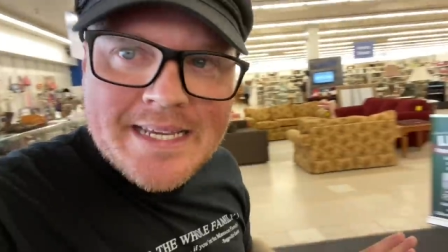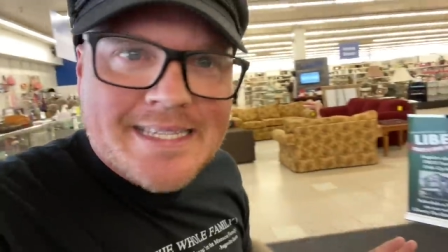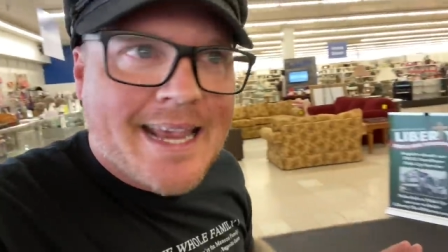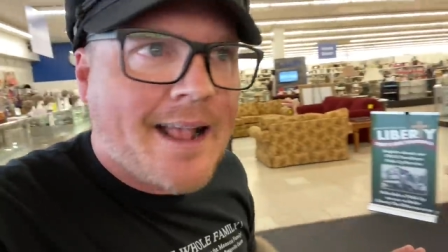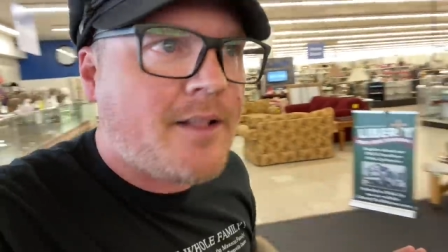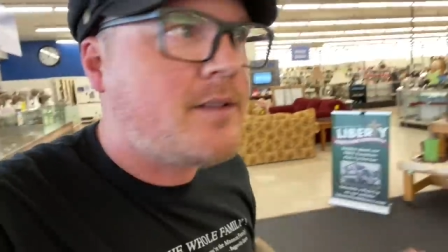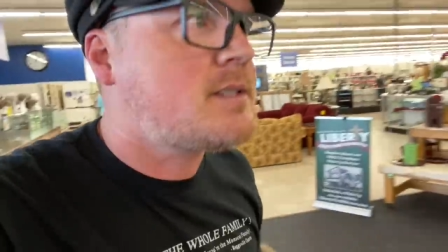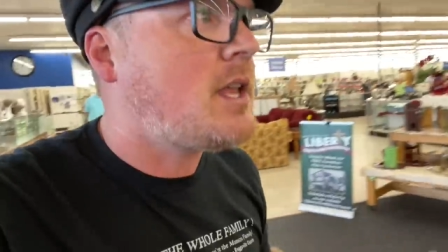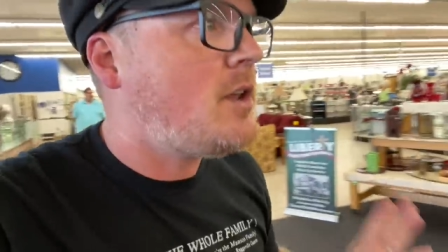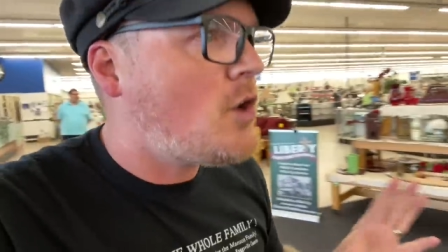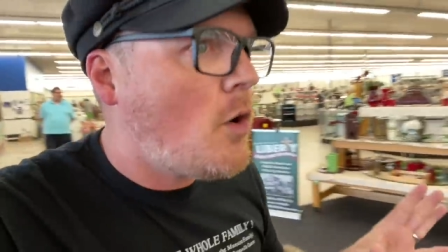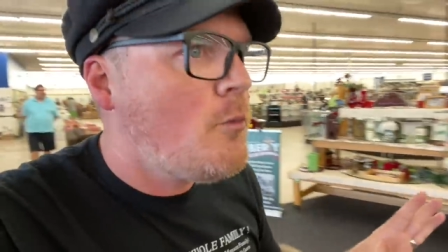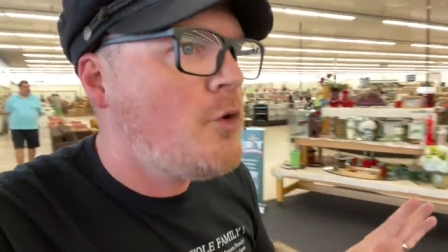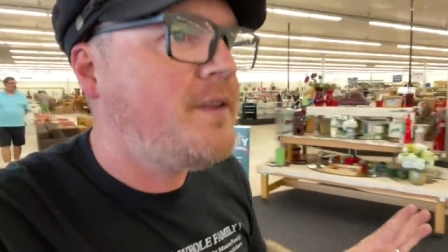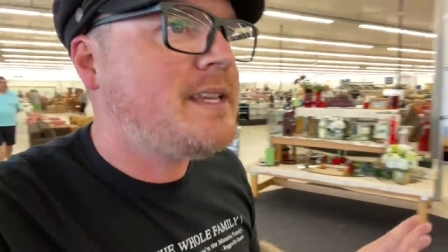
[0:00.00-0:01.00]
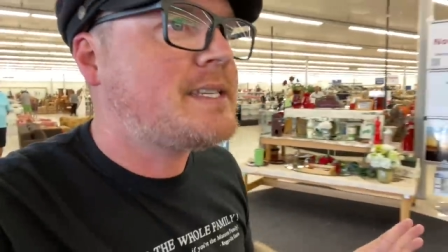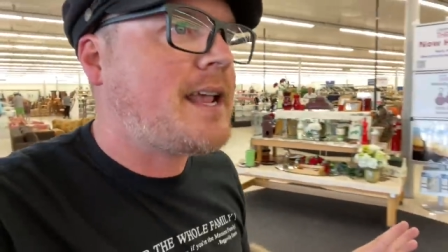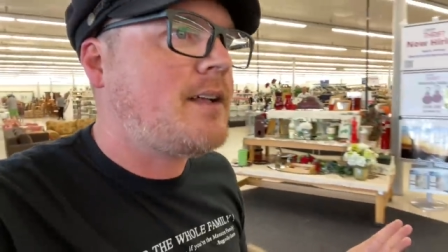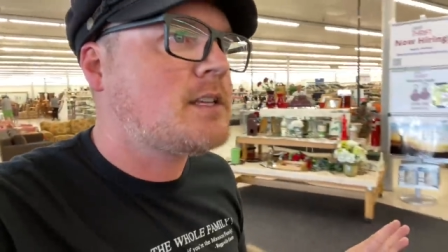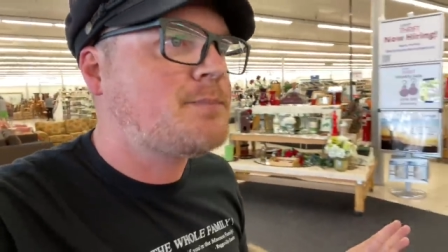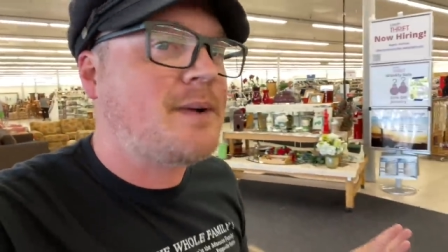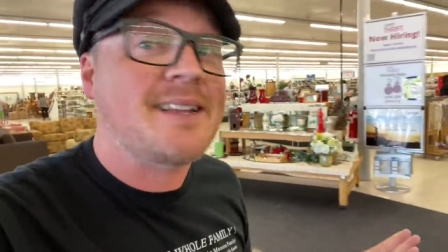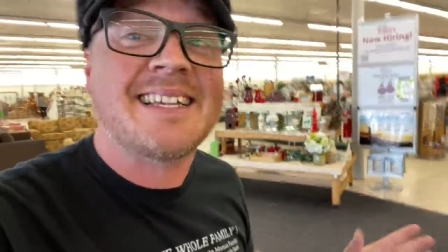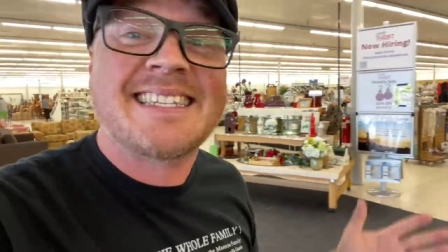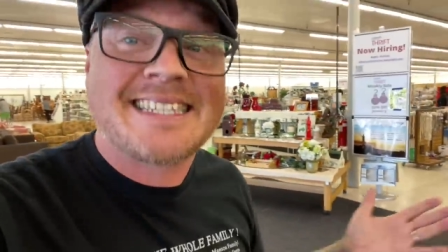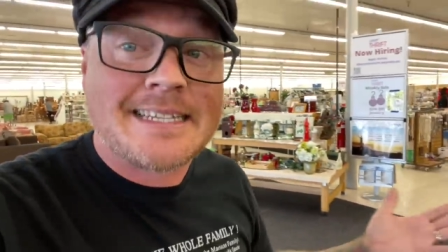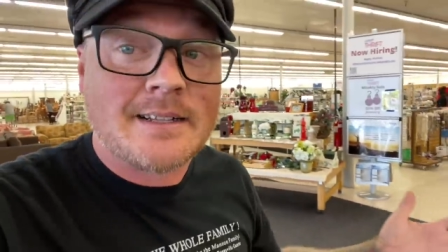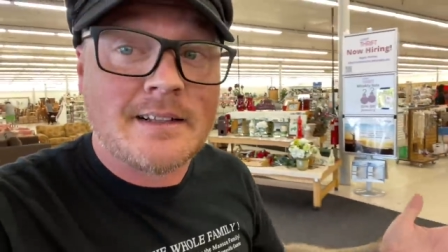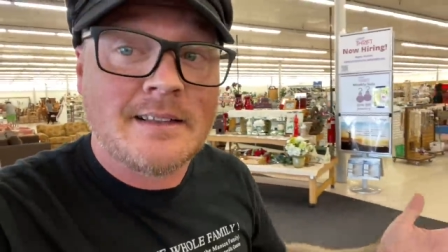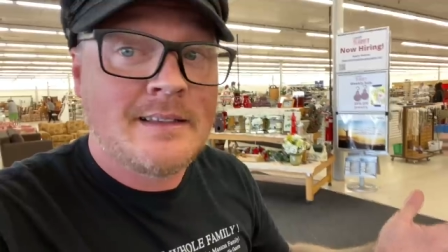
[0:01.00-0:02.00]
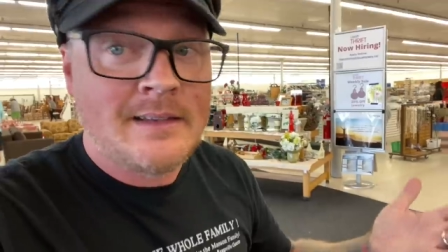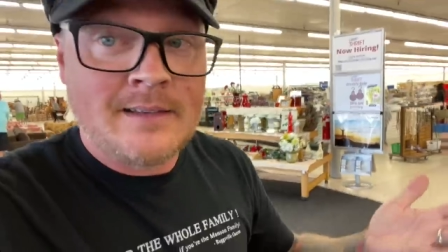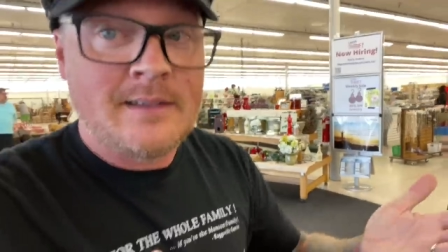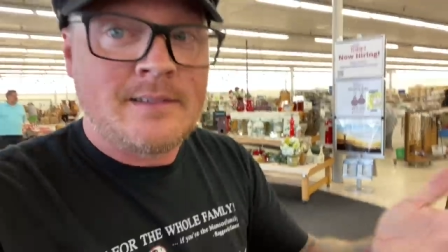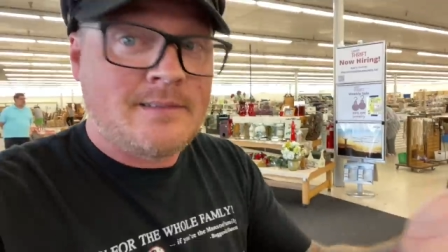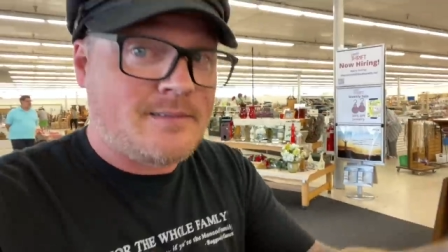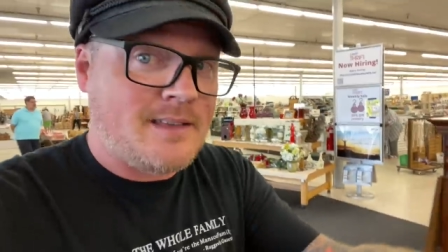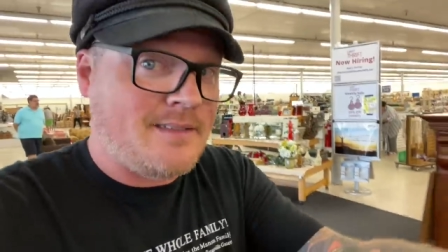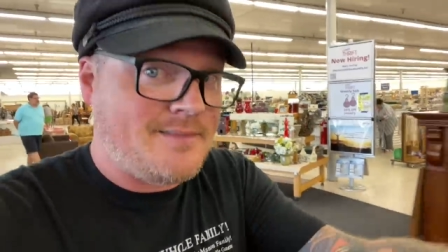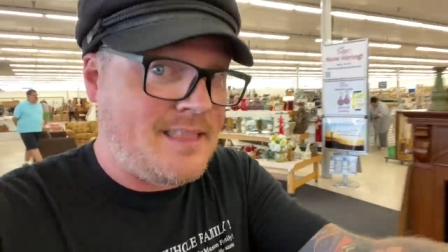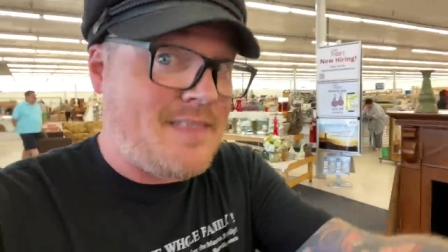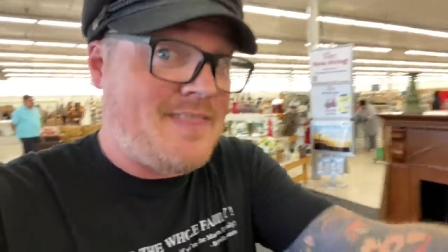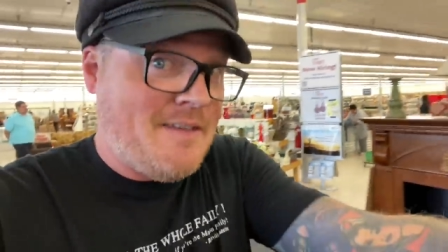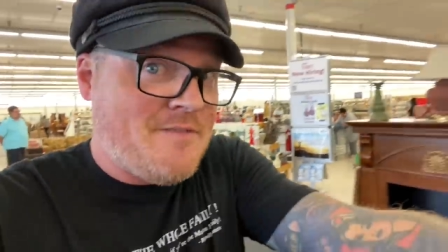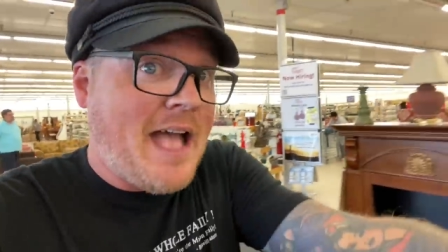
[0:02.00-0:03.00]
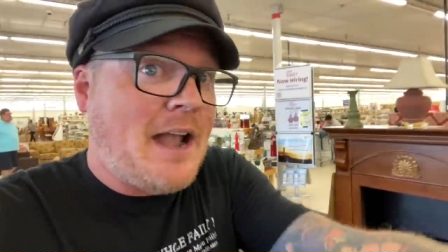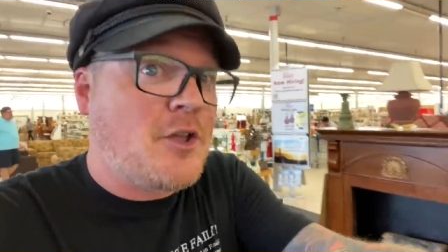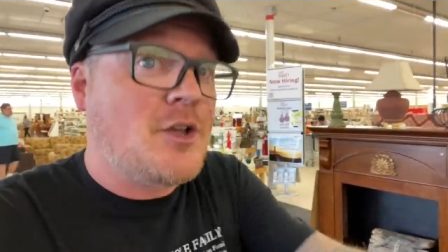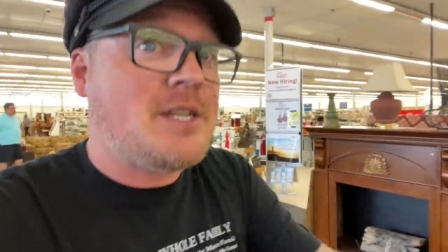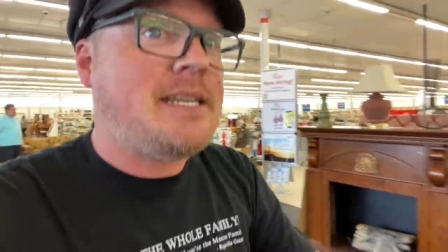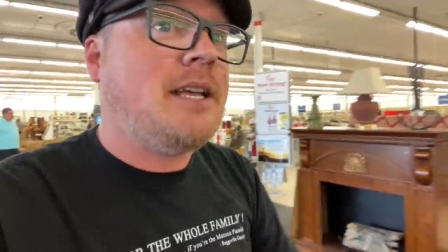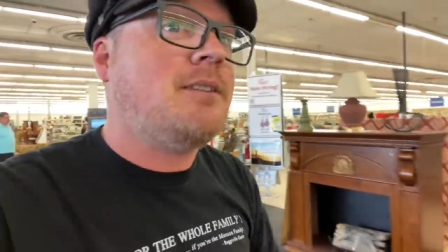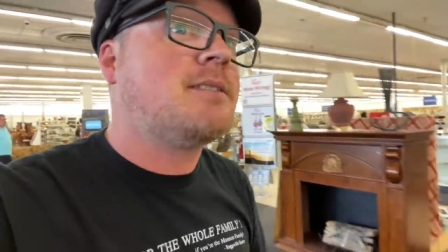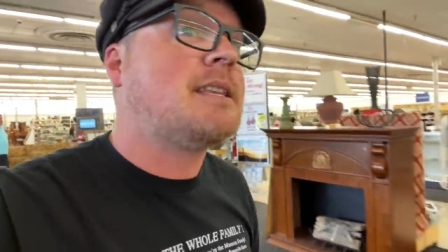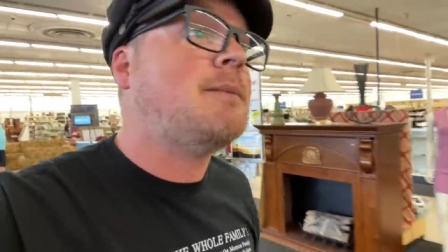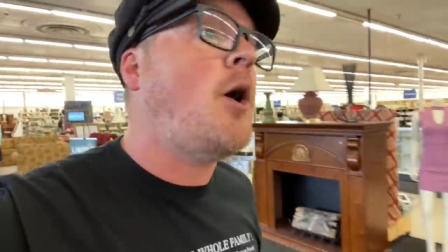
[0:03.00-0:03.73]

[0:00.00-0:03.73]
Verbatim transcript: sales, no movie sales, but still, they've got good deals.